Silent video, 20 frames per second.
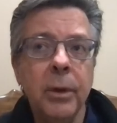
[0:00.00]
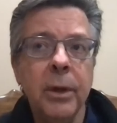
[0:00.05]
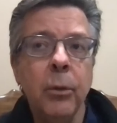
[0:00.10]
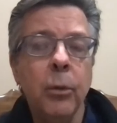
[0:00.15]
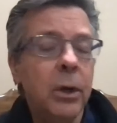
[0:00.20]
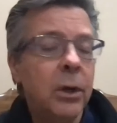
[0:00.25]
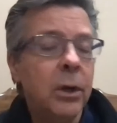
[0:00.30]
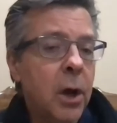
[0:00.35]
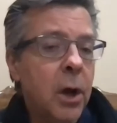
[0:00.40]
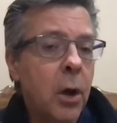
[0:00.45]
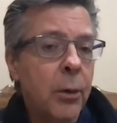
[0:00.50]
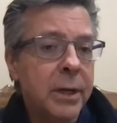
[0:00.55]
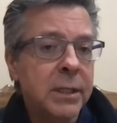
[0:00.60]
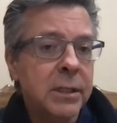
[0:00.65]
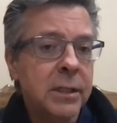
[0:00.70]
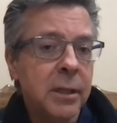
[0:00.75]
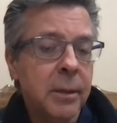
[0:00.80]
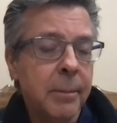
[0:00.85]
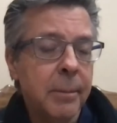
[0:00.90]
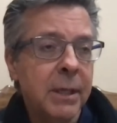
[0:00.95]
we will go
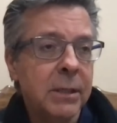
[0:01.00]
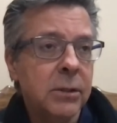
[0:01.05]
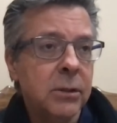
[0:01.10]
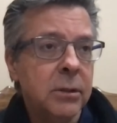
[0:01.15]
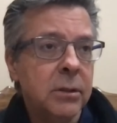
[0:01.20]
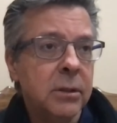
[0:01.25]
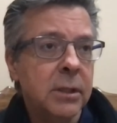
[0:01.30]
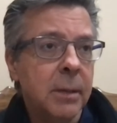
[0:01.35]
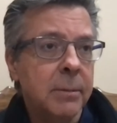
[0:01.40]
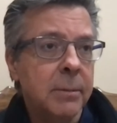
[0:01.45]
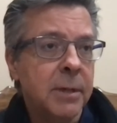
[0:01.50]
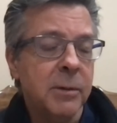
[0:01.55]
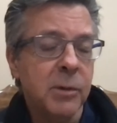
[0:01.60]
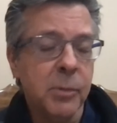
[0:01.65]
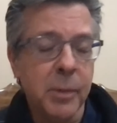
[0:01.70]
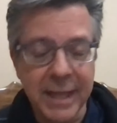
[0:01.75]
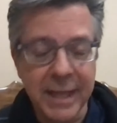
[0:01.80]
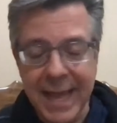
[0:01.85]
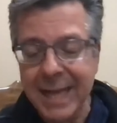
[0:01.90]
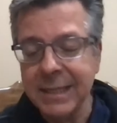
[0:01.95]
into the muscles sometimes,
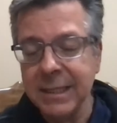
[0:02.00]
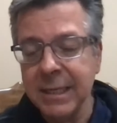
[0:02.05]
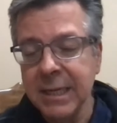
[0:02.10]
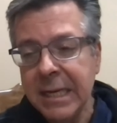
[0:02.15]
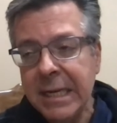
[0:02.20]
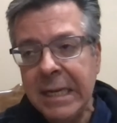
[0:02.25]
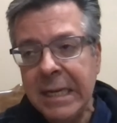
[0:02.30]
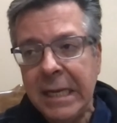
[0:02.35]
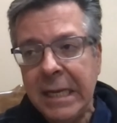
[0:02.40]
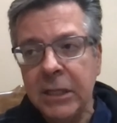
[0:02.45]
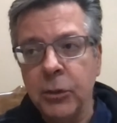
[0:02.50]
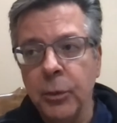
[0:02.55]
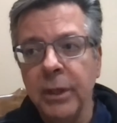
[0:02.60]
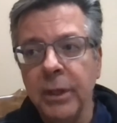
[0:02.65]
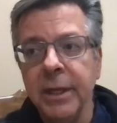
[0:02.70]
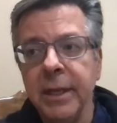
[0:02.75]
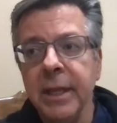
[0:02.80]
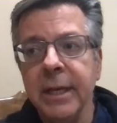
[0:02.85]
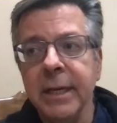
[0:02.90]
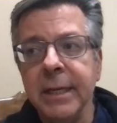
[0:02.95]
but that it's
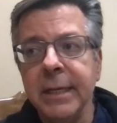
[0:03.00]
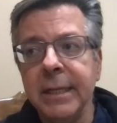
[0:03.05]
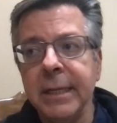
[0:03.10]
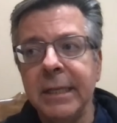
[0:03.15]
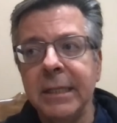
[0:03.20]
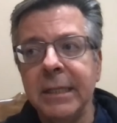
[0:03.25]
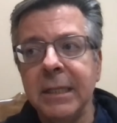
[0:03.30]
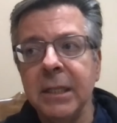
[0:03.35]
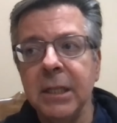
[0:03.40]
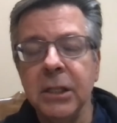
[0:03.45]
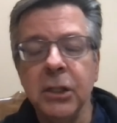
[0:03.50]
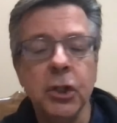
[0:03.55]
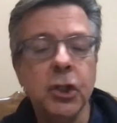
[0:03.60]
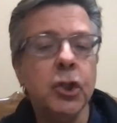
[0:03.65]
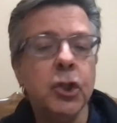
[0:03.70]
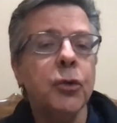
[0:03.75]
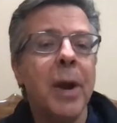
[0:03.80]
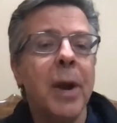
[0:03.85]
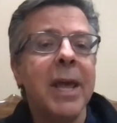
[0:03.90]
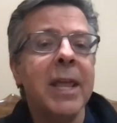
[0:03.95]
really the the, the
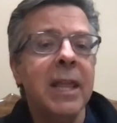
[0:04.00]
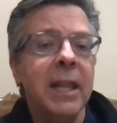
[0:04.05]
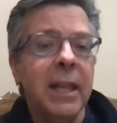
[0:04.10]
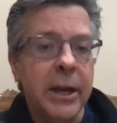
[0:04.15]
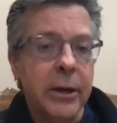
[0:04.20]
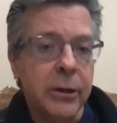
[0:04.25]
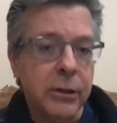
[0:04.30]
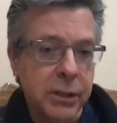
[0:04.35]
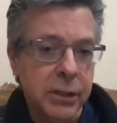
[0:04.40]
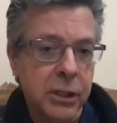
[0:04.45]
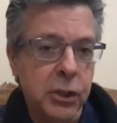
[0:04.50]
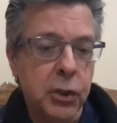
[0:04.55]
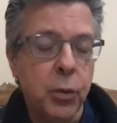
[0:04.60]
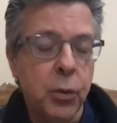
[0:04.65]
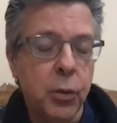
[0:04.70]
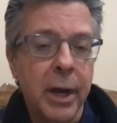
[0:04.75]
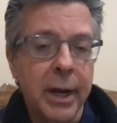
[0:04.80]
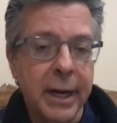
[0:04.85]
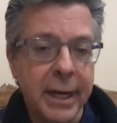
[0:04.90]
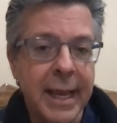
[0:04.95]
strength layers that you
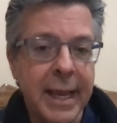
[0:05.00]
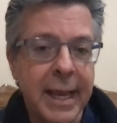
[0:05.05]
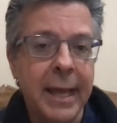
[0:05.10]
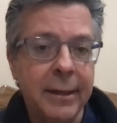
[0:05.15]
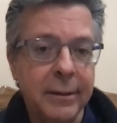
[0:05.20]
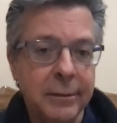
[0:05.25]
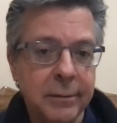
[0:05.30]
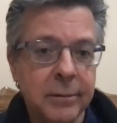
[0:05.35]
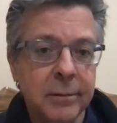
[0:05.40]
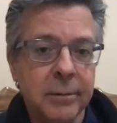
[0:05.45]
want to get.